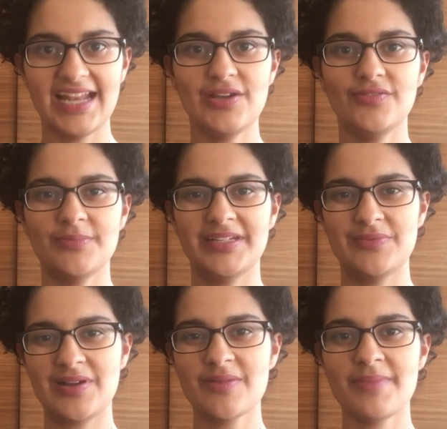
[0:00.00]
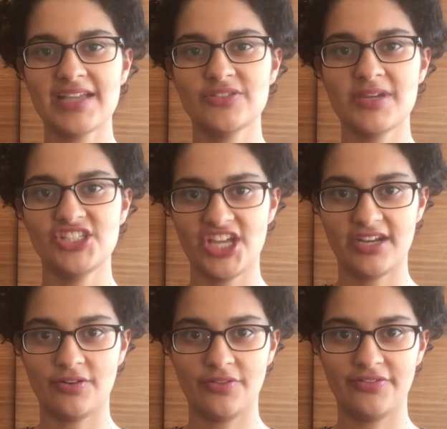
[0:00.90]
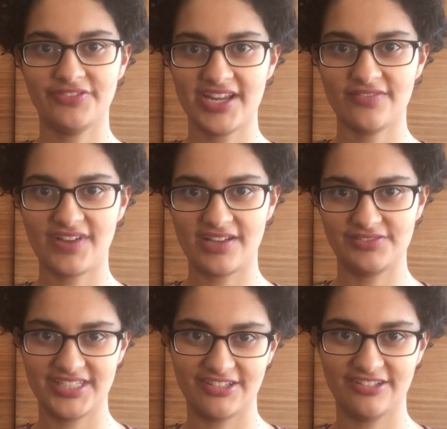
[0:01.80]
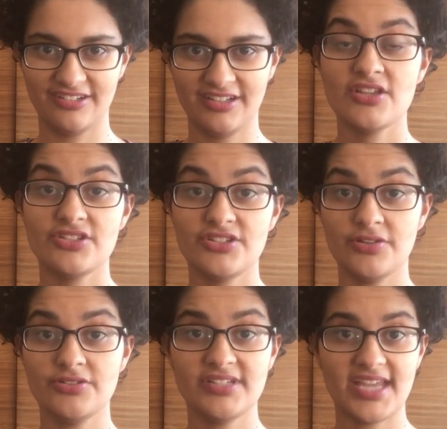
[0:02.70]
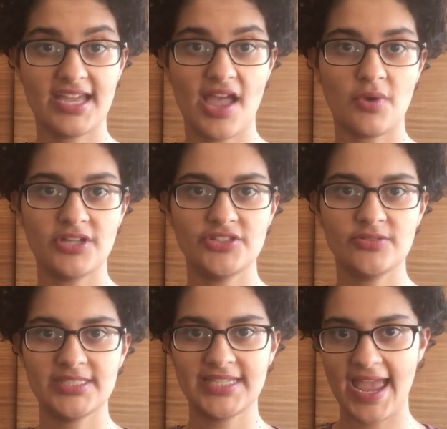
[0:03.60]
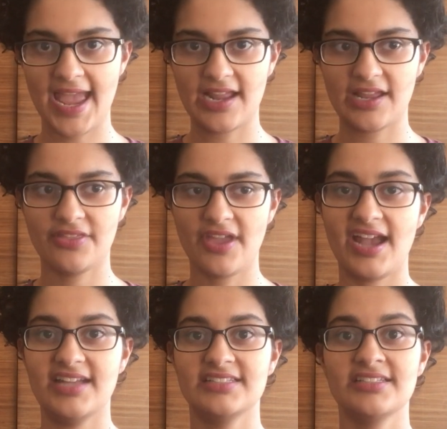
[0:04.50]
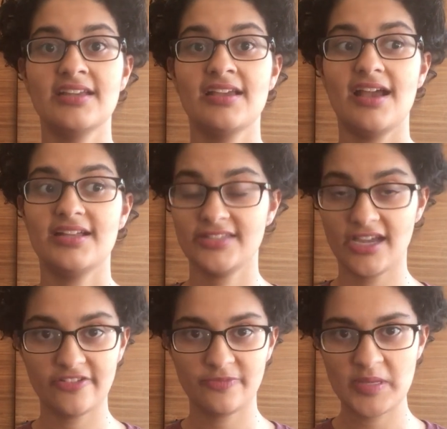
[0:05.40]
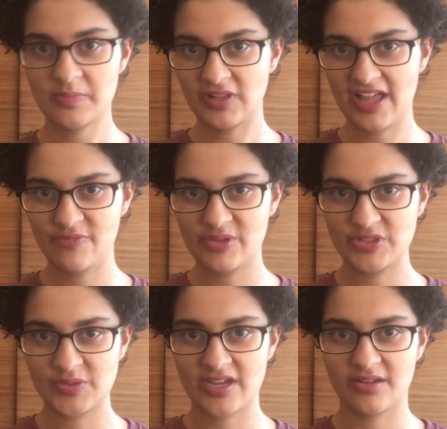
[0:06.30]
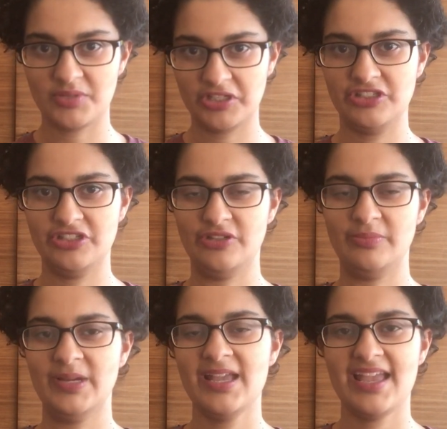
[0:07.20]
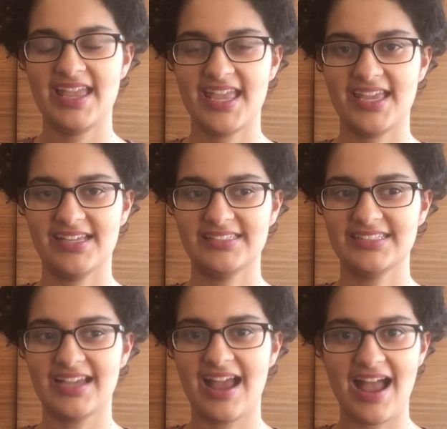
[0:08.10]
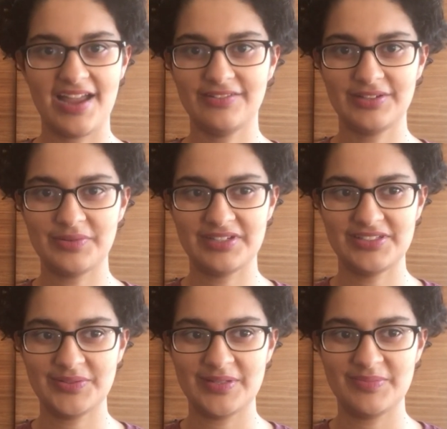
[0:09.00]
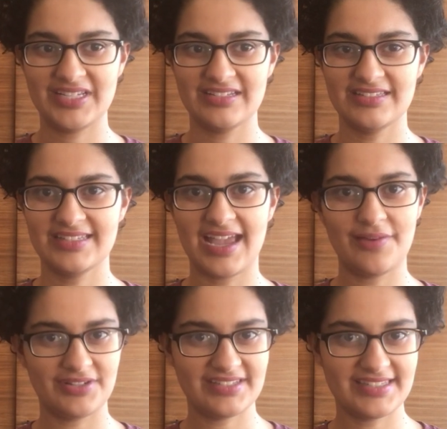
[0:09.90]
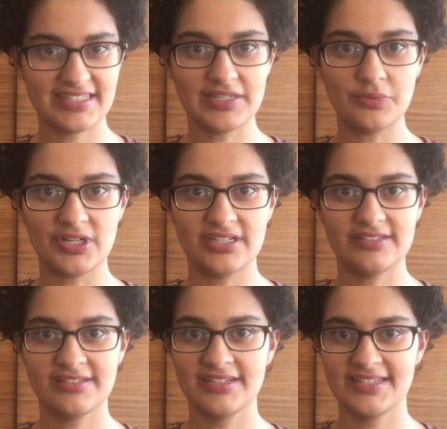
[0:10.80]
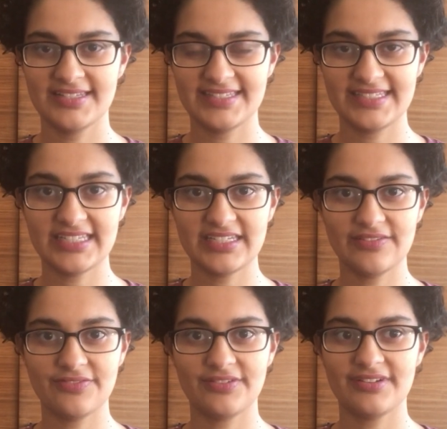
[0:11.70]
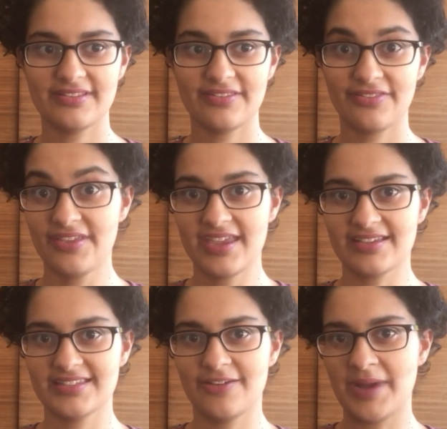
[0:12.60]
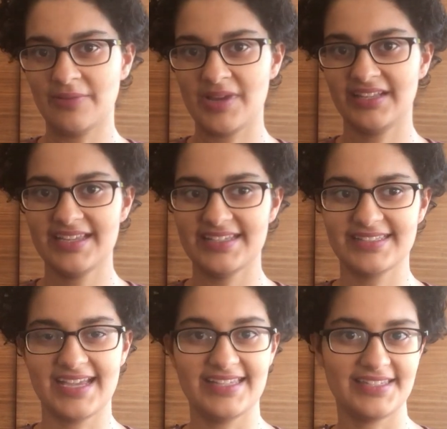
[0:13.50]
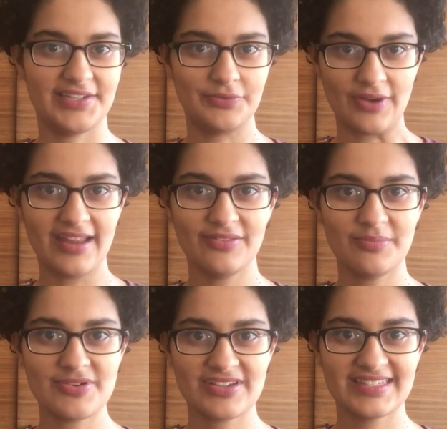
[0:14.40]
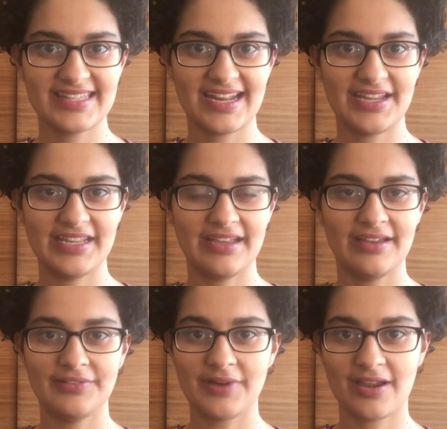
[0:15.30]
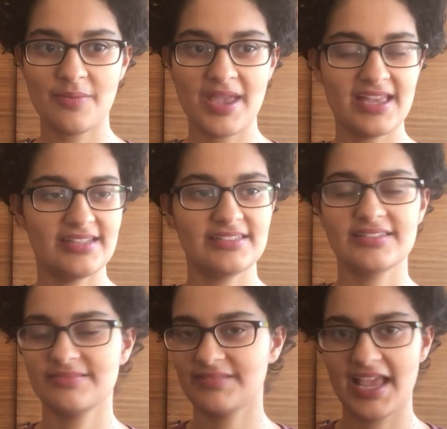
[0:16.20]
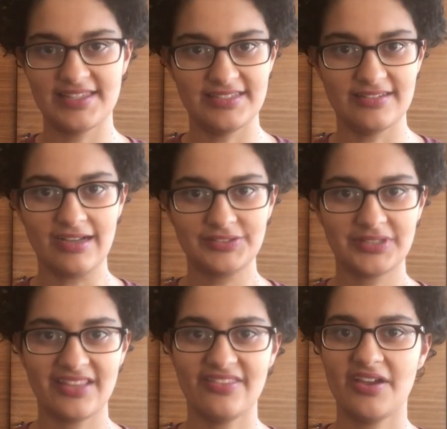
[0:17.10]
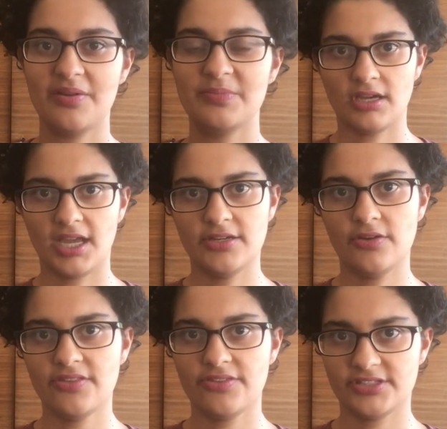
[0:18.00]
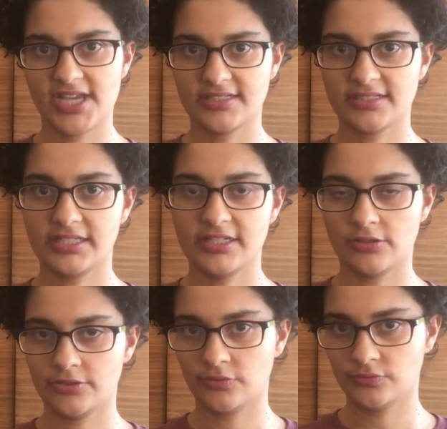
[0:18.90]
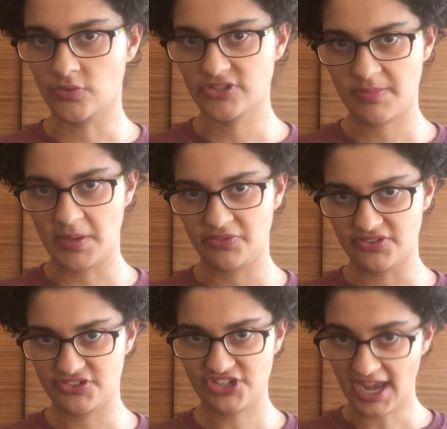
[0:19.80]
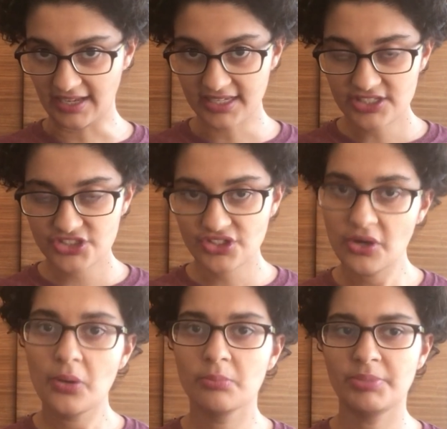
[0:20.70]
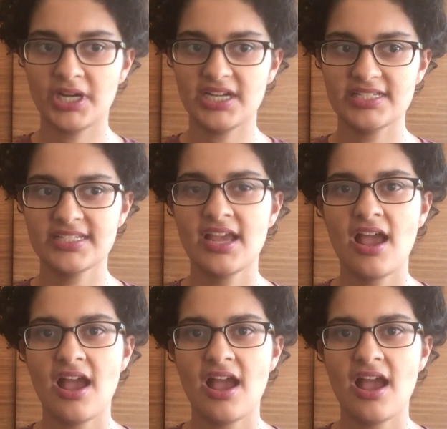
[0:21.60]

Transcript: Hello everybody, welcome back to my channel, The Francophile Reader. So today I want to do a tag that a ton of people have been doing on BookTube, and I really want to do it because I want to see what Steve thinks about my list. Has he read the books that I recommend? Has he not read them? I know that there technically are no rules about this challenge, but